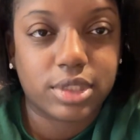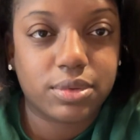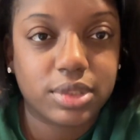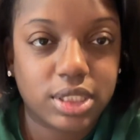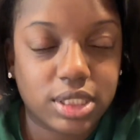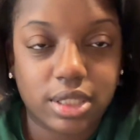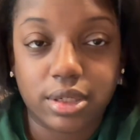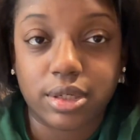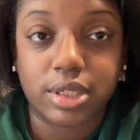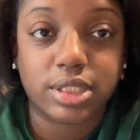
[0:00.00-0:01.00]
it was just
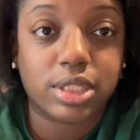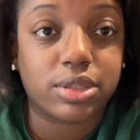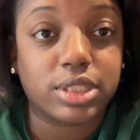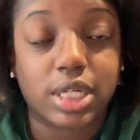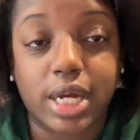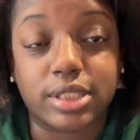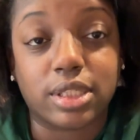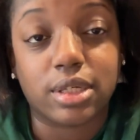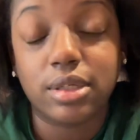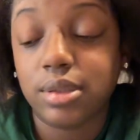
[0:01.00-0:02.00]
either is he going to the
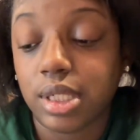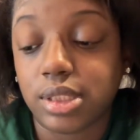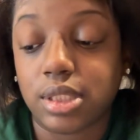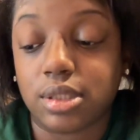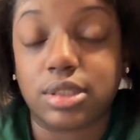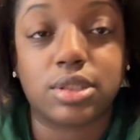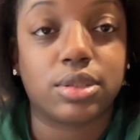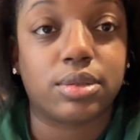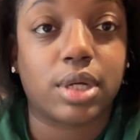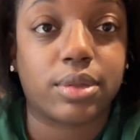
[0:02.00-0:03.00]
ICU or is he going
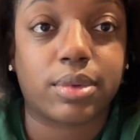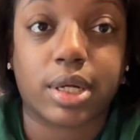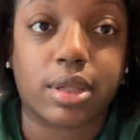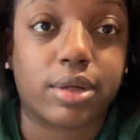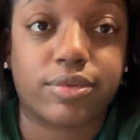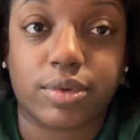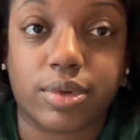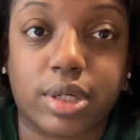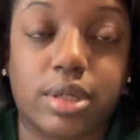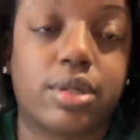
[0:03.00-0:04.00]
to a regular floor?